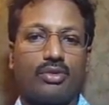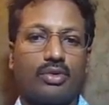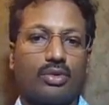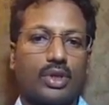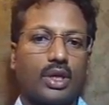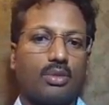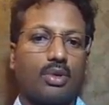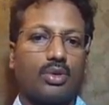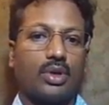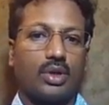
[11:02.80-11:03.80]
If you think
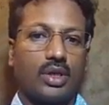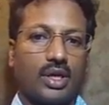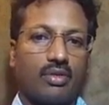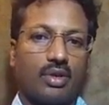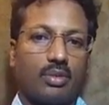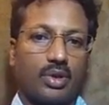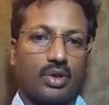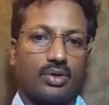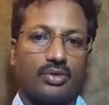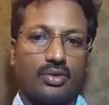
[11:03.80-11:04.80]
about the
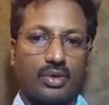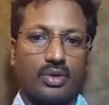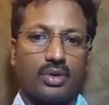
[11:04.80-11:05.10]
development of